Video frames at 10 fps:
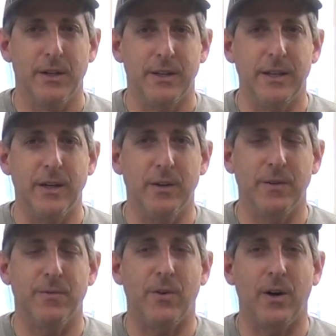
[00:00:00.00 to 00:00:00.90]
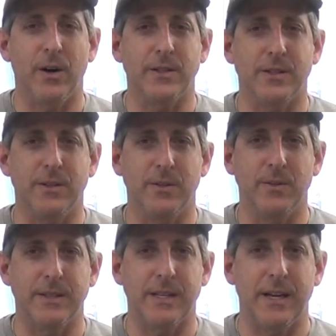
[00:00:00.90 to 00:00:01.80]
near and far
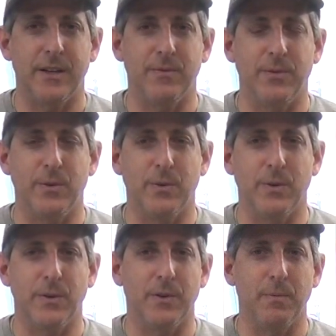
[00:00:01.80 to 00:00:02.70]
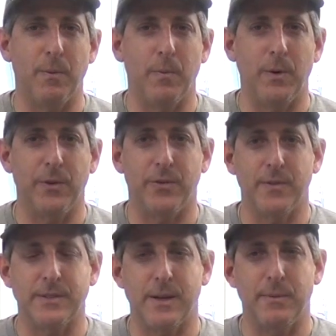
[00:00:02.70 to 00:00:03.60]
to attend the funeral, the memorial
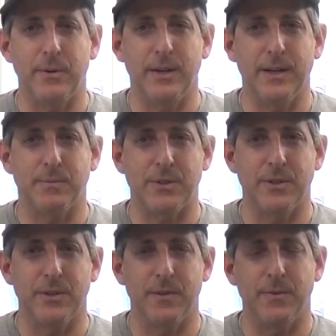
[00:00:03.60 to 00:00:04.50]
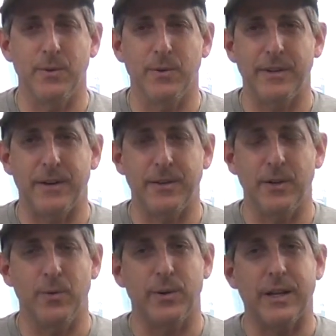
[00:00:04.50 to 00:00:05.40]
service up in New Hampshire, the funeral down here
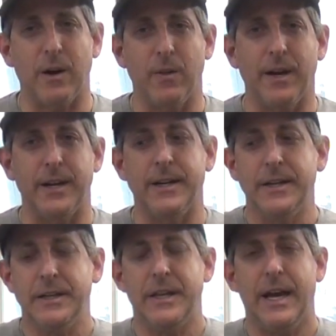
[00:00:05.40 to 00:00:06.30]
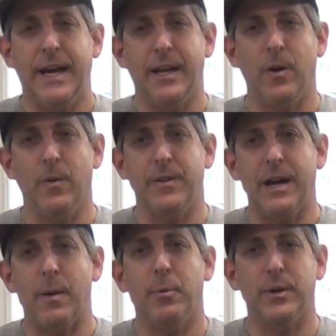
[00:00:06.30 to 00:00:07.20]
in North Carolina, and the
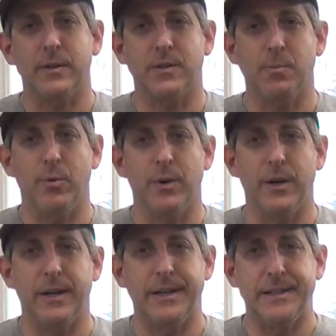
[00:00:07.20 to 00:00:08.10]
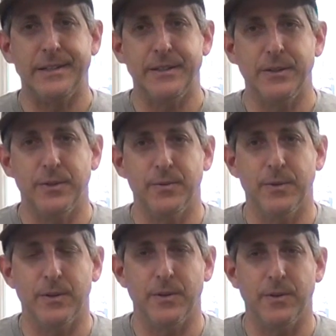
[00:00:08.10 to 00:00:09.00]
outpouring of support
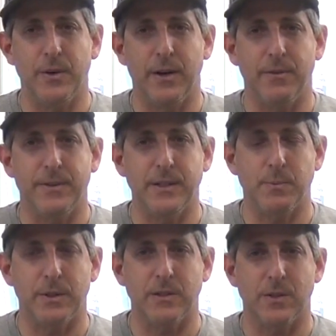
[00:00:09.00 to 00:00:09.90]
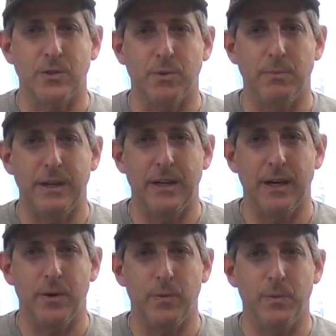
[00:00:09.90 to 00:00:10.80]
over Facebook and social
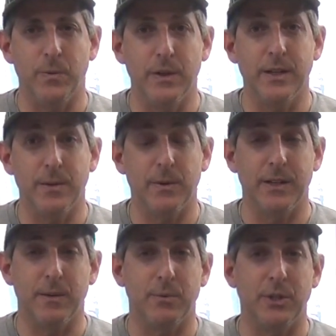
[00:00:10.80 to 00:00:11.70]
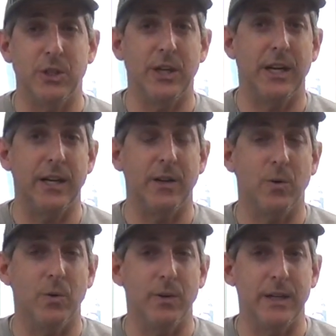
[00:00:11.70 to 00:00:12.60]
media. We really appreciate it.
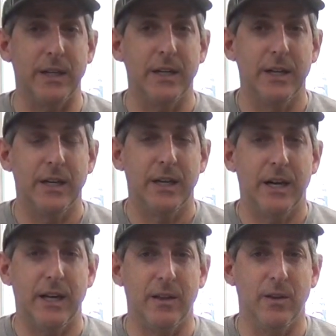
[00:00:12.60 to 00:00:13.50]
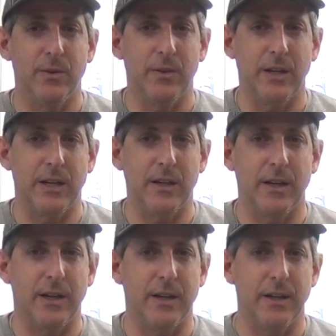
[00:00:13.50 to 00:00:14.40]
Corey and Logan,
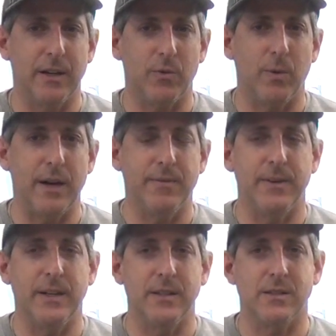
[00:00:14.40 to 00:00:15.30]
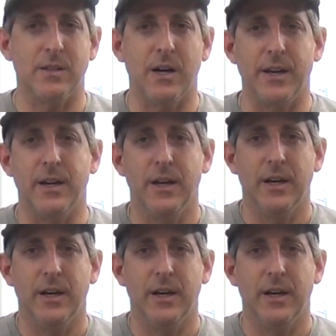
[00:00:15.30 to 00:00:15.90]
Nick's wife and his son,